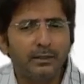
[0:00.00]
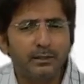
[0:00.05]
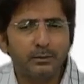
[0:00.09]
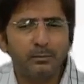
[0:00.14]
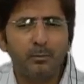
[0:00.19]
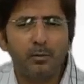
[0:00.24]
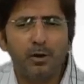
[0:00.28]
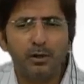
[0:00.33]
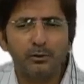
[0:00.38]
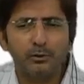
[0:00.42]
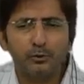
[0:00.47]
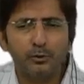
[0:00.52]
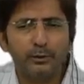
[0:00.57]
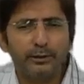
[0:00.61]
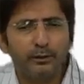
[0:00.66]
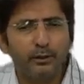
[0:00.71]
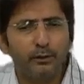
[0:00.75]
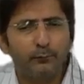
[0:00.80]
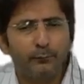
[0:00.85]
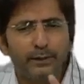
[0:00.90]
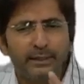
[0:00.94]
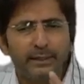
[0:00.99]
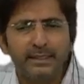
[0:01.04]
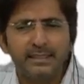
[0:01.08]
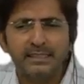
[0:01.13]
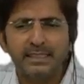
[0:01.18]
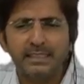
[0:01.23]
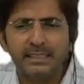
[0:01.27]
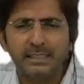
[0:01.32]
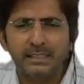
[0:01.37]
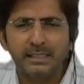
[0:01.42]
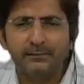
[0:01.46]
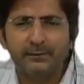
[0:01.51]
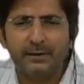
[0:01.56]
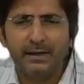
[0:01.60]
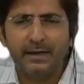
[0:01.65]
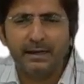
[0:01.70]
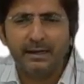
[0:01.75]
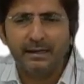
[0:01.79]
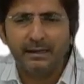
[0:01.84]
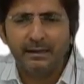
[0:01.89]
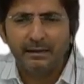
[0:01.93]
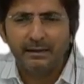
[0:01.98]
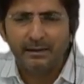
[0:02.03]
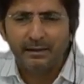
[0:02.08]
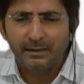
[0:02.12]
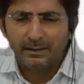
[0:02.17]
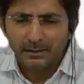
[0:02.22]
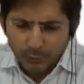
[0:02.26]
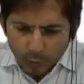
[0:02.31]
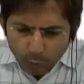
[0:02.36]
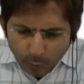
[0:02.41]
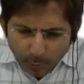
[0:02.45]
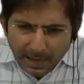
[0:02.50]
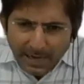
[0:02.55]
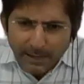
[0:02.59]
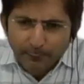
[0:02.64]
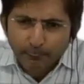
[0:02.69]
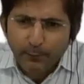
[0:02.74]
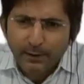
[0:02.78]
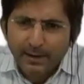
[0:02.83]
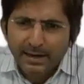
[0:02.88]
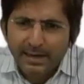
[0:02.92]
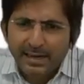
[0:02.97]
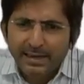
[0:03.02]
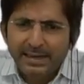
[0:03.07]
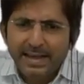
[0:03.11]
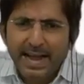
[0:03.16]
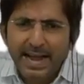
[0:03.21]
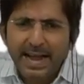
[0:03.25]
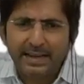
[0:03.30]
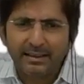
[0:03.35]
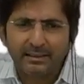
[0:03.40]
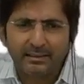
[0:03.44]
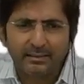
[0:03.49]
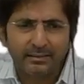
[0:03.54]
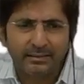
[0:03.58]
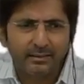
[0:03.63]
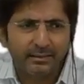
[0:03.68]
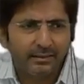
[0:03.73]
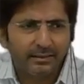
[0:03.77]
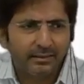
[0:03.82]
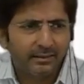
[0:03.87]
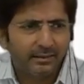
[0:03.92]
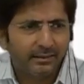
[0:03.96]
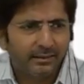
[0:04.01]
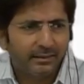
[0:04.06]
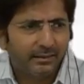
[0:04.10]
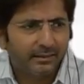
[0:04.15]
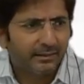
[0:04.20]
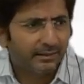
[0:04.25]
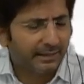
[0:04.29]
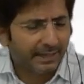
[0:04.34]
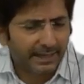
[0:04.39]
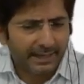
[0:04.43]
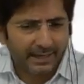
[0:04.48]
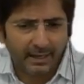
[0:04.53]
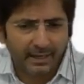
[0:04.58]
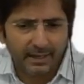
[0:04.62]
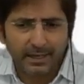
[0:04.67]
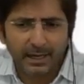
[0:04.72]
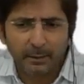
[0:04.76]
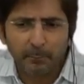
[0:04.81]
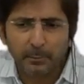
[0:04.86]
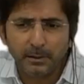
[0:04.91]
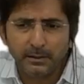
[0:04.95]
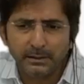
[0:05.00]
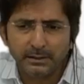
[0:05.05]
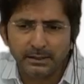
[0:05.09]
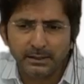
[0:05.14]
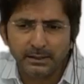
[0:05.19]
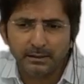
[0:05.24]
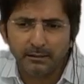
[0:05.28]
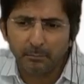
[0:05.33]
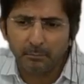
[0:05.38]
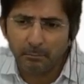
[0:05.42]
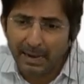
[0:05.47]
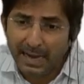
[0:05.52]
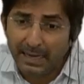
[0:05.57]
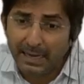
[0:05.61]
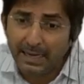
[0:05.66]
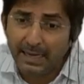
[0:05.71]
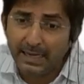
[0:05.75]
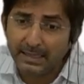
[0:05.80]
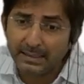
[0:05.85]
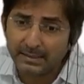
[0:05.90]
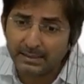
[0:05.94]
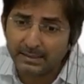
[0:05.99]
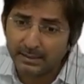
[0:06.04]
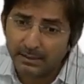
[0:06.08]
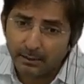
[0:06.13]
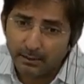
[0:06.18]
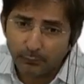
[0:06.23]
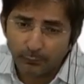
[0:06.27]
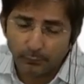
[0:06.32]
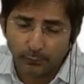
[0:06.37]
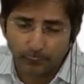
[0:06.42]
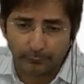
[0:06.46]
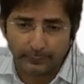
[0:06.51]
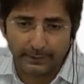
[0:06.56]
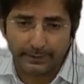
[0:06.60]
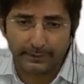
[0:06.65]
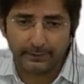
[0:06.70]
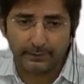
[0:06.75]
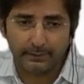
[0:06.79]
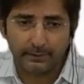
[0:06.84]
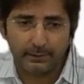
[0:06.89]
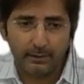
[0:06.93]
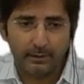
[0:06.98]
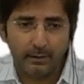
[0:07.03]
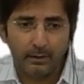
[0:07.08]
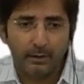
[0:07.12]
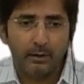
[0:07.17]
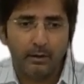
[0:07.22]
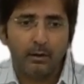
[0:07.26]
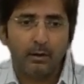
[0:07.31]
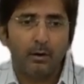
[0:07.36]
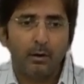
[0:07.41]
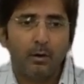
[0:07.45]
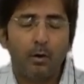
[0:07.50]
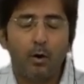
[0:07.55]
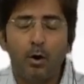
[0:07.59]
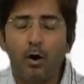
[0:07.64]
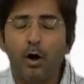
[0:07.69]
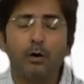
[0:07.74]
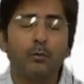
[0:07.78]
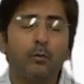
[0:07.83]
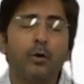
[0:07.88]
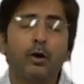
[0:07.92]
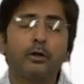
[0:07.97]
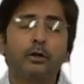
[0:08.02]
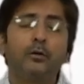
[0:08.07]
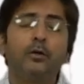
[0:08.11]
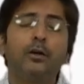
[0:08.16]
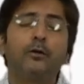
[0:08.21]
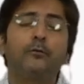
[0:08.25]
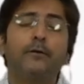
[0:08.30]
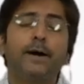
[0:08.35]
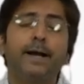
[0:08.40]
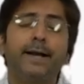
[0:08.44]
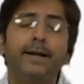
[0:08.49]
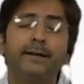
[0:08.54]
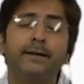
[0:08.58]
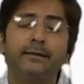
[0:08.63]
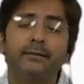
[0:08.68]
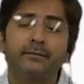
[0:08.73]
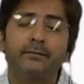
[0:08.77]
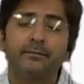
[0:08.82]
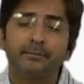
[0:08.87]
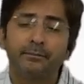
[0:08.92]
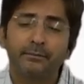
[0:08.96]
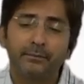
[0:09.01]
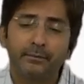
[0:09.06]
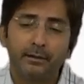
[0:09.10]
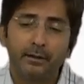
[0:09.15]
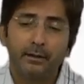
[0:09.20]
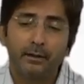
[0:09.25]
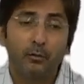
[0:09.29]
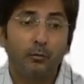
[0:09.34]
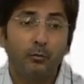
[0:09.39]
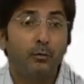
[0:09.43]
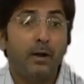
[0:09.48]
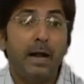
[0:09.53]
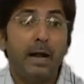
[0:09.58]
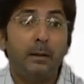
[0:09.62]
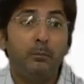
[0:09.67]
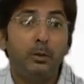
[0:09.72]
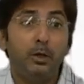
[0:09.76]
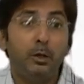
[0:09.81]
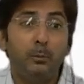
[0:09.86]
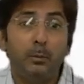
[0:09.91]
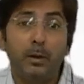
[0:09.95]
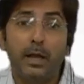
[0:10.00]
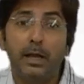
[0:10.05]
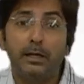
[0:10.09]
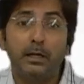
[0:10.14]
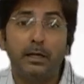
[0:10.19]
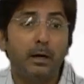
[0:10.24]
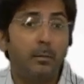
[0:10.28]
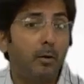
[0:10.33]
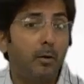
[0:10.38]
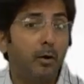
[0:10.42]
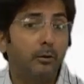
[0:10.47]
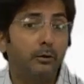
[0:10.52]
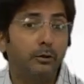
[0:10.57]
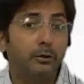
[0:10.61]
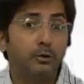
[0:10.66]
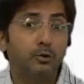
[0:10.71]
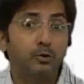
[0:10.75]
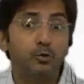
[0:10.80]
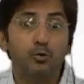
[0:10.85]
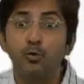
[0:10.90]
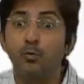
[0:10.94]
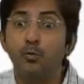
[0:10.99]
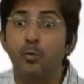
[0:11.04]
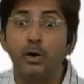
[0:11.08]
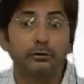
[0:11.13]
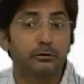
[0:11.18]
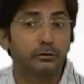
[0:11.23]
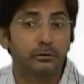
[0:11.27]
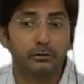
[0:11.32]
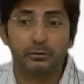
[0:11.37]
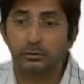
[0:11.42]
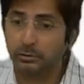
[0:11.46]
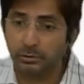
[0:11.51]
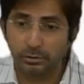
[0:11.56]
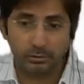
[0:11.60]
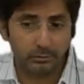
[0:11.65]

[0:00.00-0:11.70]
small, so it will fit in 65. So bifurcate that. Take 100%, balance 50. Or what you will find, family planning amount is too much,